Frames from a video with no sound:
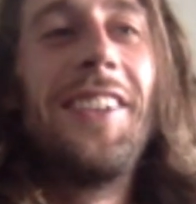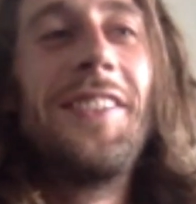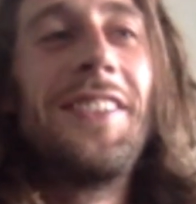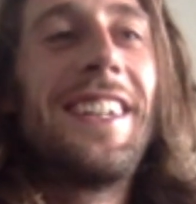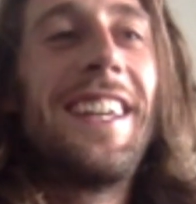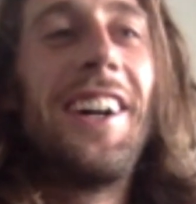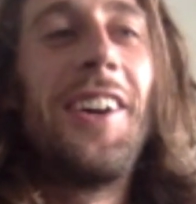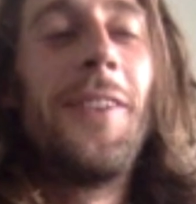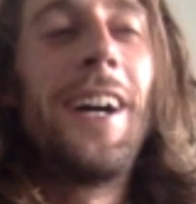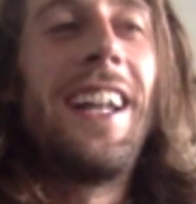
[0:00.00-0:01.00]

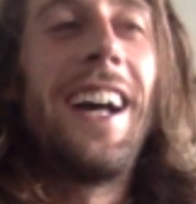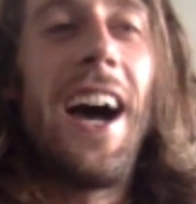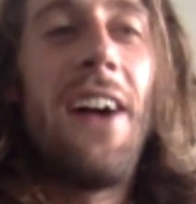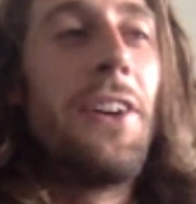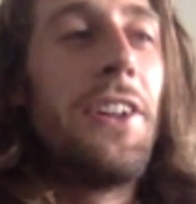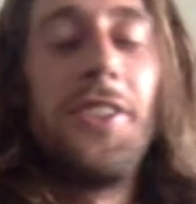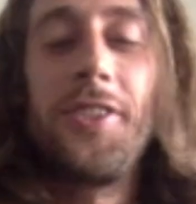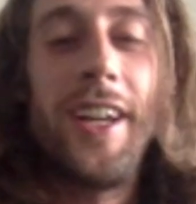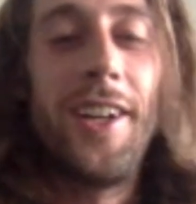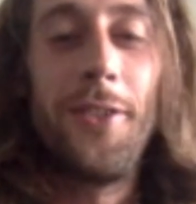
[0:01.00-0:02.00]
I wouldn't trade
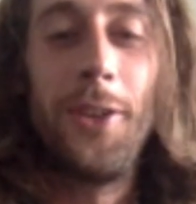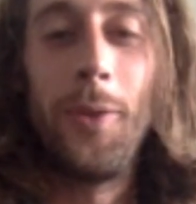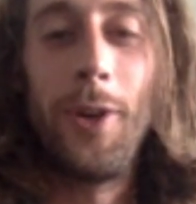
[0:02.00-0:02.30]
it for the world.